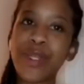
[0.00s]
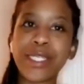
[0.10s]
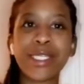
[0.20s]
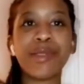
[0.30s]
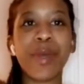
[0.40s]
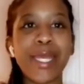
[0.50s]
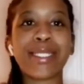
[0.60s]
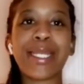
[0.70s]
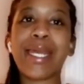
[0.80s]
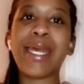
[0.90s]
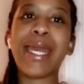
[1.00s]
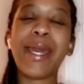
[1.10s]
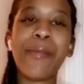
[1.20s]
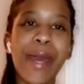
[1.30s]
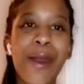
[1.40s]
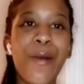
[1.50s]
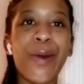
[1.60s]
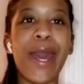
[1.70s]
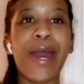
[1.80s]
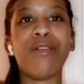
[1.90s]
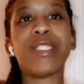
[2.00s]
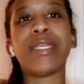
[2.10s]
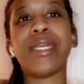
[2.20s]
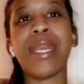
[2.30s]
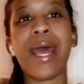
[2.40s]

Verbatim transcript: is basically about how to